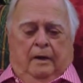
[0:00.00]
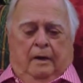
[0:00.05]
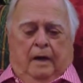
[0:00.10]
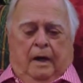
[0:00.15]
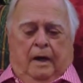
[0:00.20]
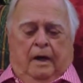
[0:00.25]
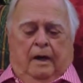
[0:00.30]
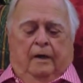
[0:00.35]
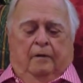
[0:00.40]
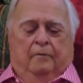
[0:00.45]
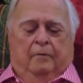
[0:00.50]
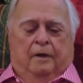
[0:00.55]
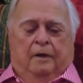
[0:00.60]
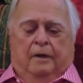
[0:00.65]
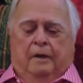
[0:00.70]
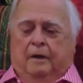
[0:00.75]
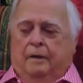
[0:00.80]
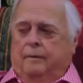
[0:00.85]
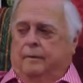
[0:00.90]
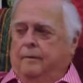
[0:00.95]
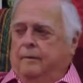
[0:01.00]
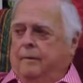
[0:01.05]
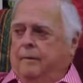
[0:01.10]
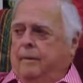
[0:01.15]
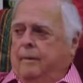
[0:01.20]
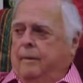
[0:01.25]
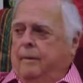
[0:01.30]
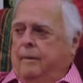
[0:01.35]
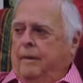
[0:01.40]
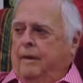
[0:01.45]
Tell, it, tell been, us who this
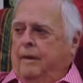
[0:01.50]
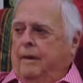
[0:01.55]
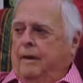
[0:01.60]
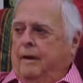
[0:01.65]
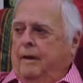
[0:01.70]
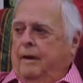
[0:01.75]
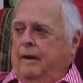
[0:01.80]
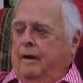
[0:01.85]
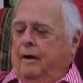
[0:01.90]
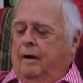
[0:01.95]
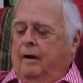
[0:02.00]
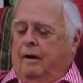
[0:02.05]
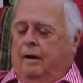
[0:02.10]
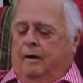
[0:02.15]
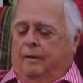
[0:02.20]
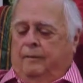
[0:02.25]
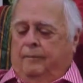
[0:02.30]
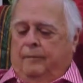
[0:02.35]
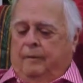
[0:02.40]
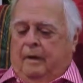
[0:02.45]
is. Uh,